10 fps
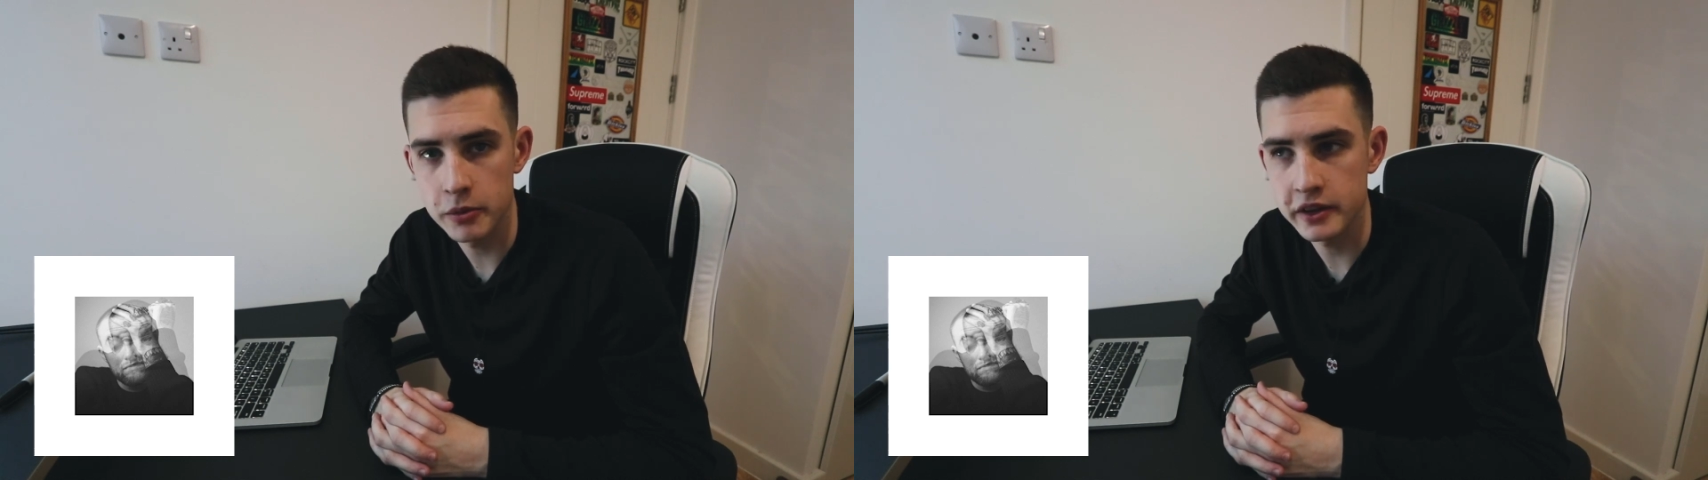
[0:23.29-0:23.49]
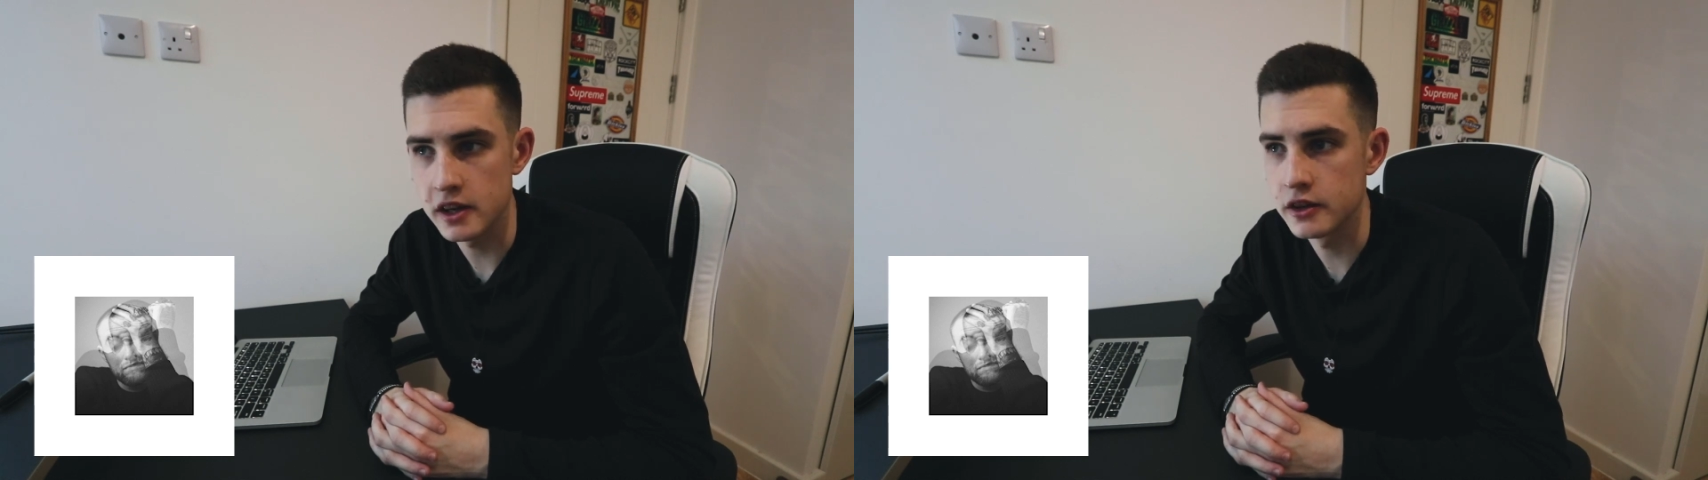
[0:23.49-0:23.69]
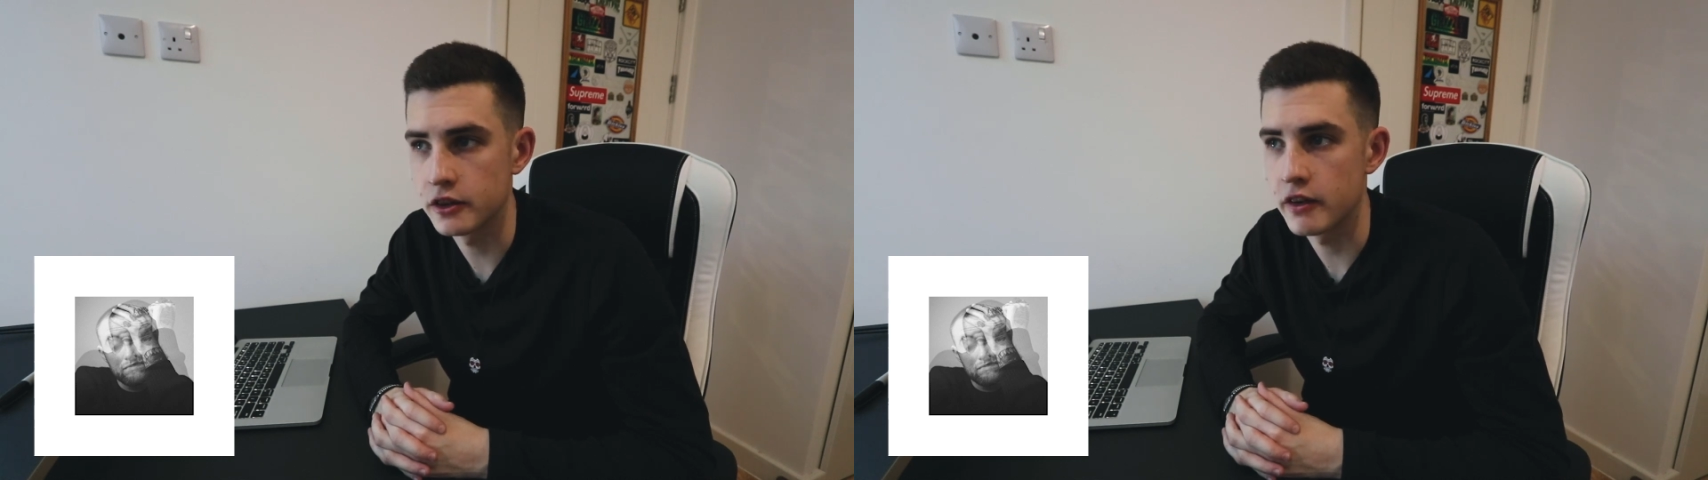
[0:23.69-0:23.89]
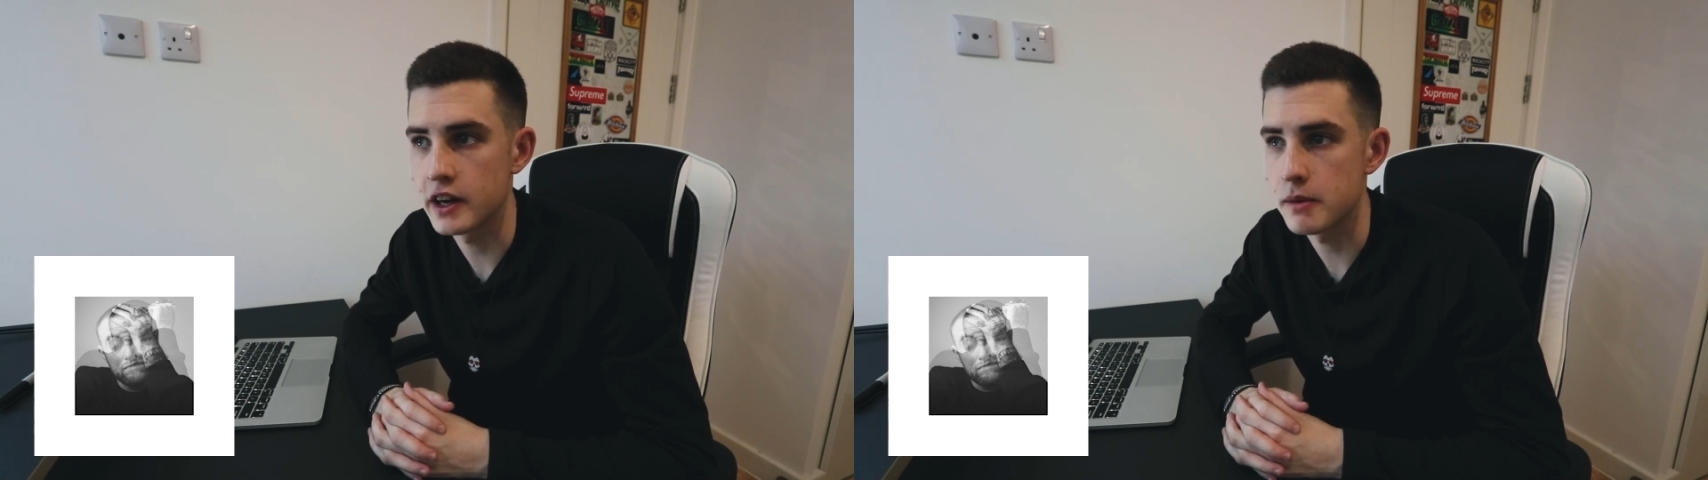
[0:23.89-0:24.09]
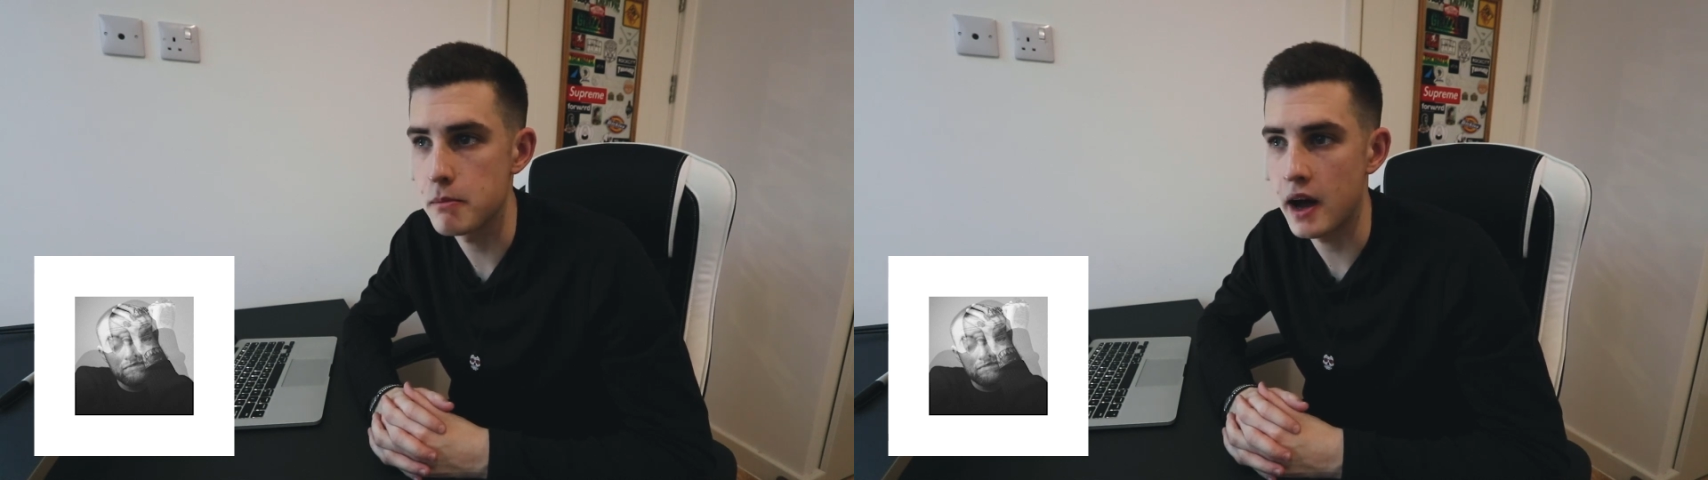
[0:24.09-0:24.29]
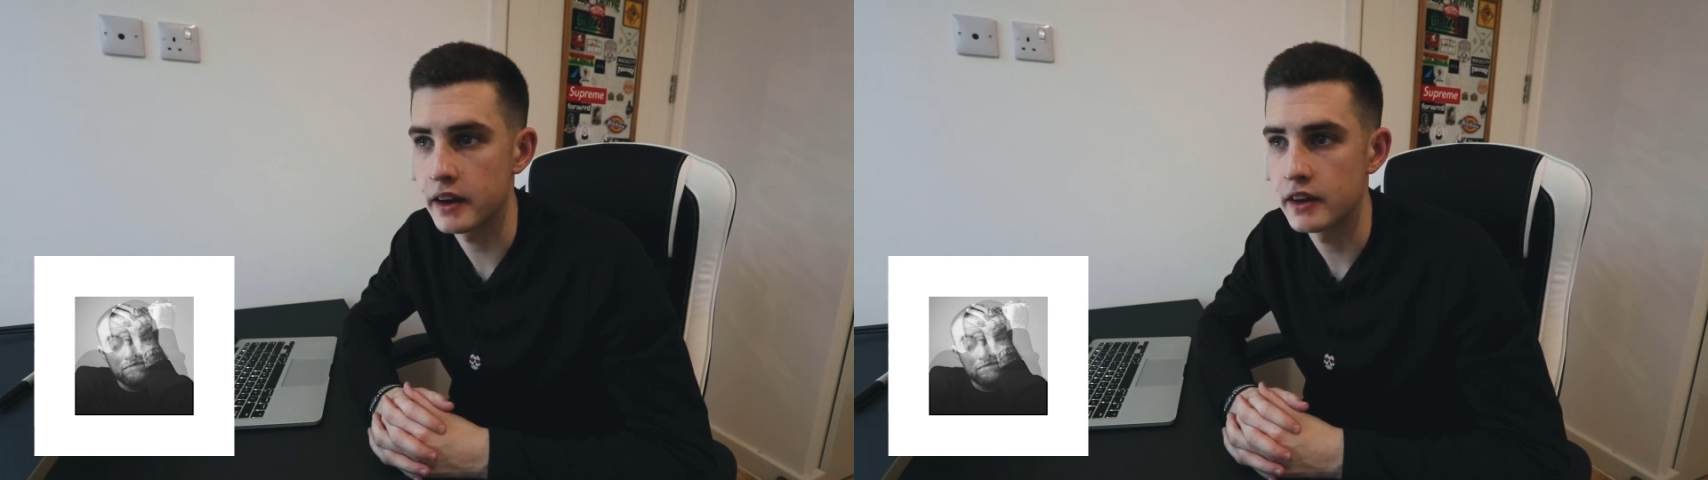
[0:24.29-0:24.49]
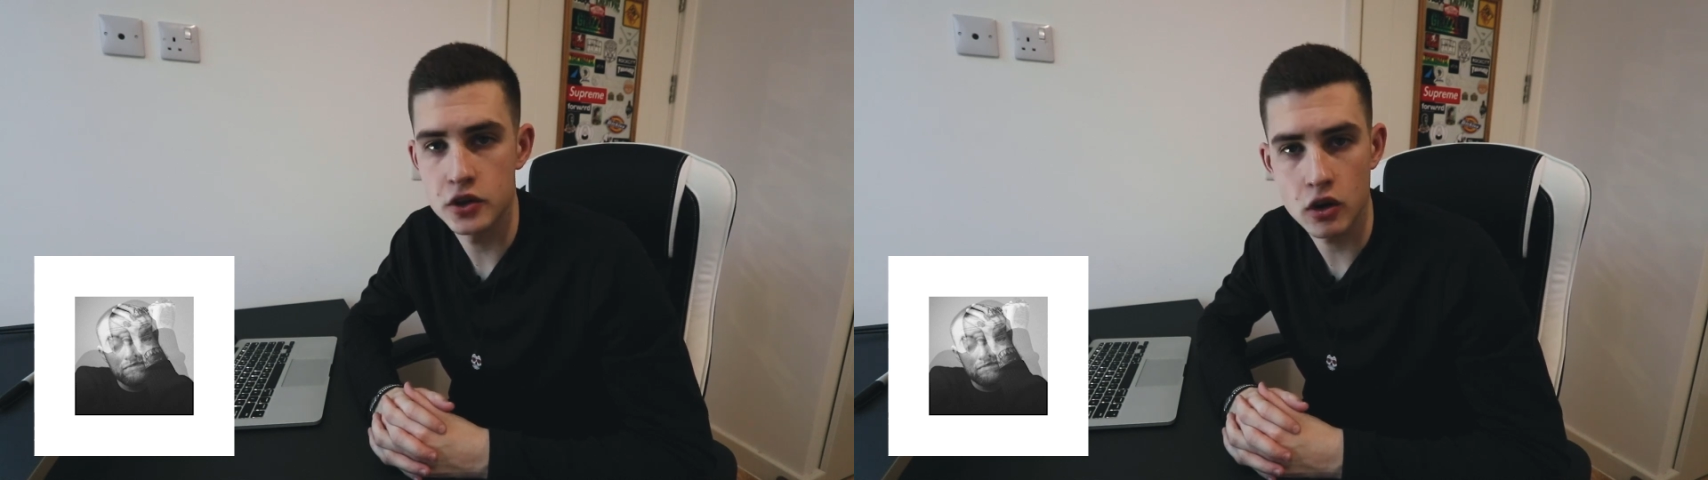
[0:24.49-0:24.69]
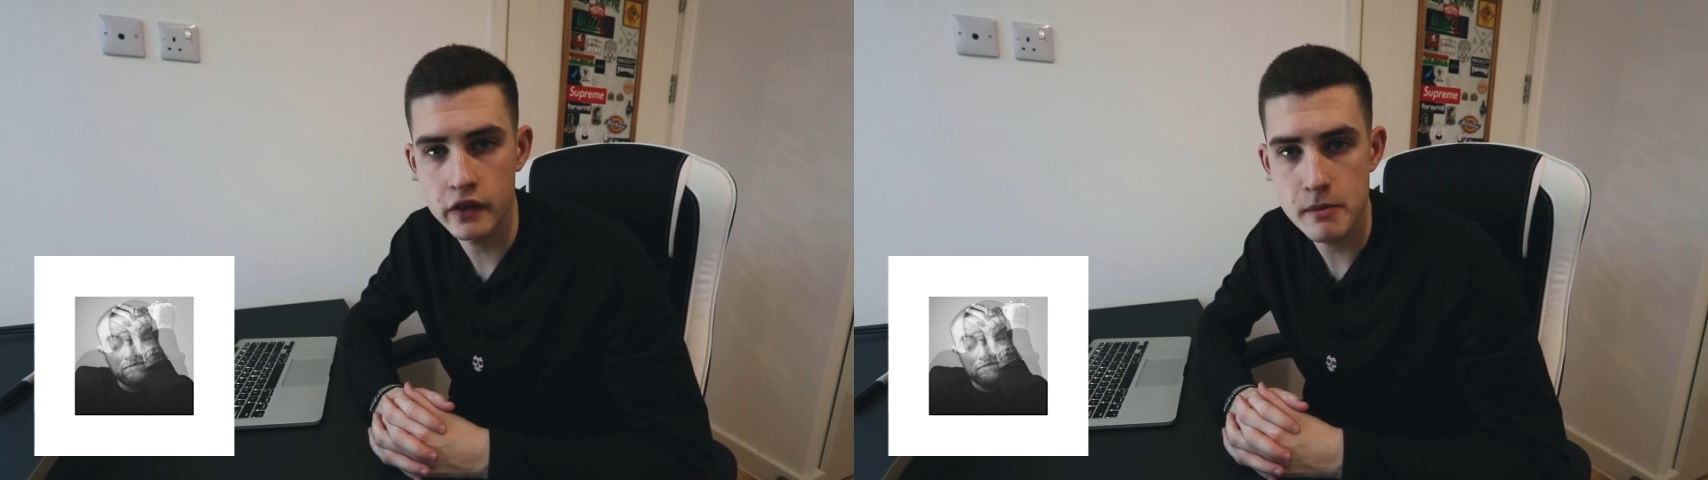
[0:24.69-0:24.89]
skills or any mad
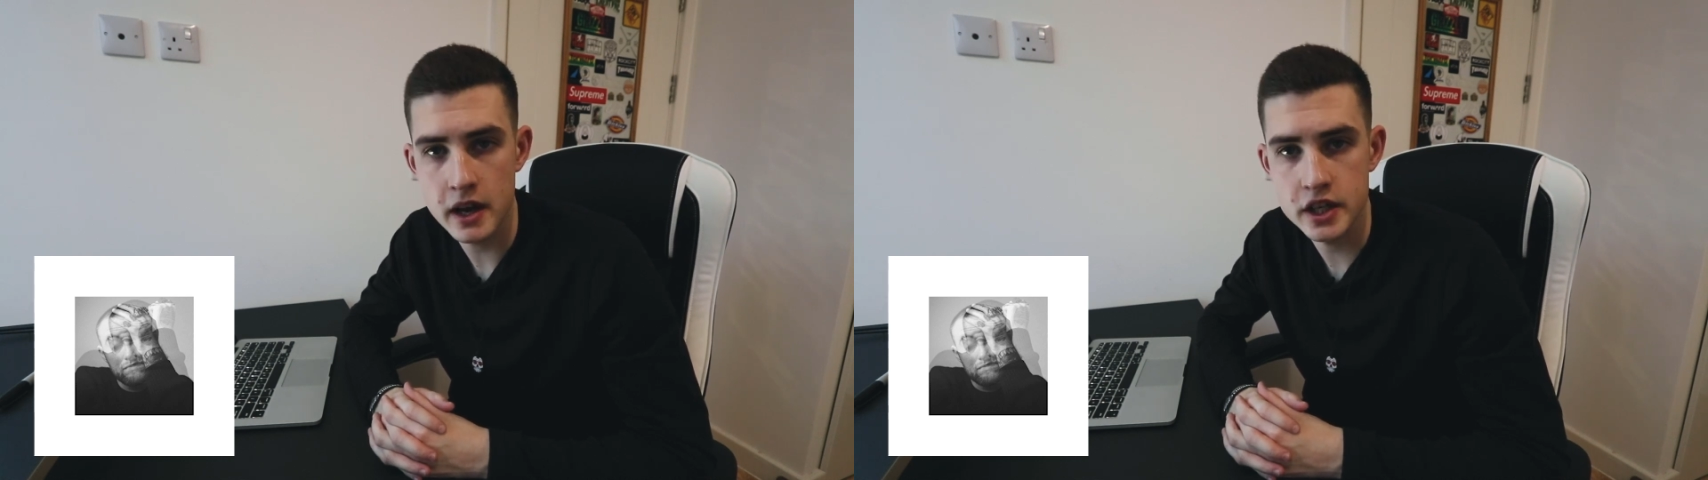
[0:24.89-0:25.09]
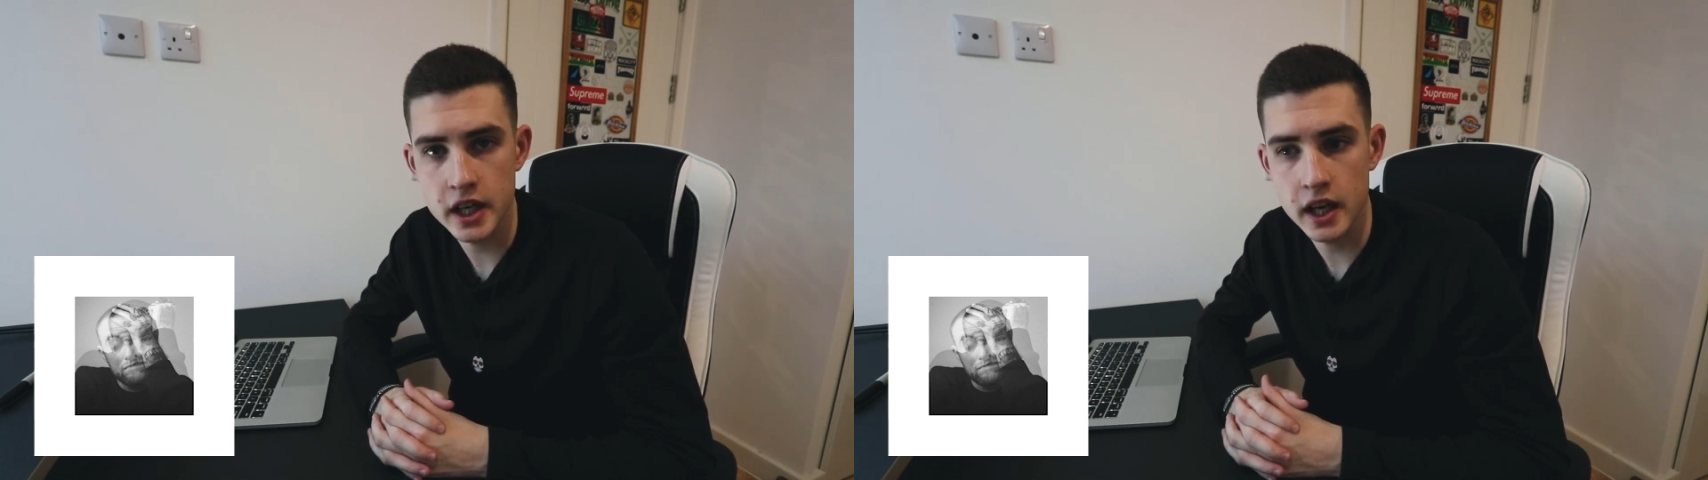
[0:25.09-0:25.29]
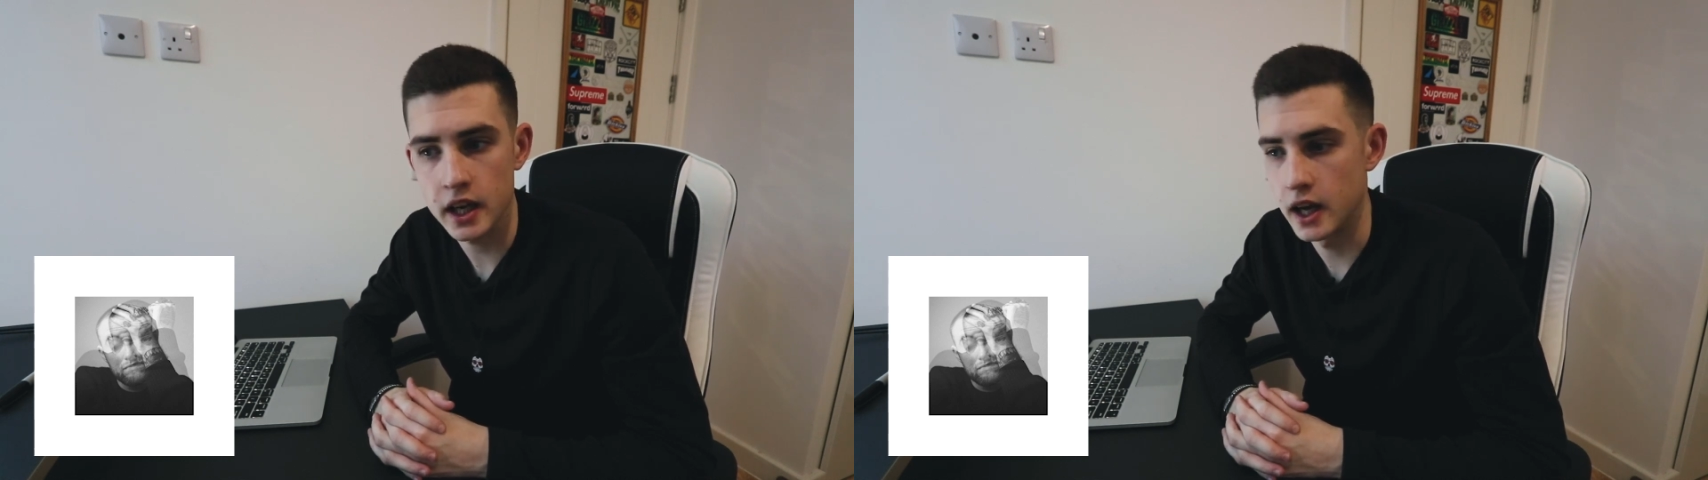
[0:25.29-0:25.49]
photography magic.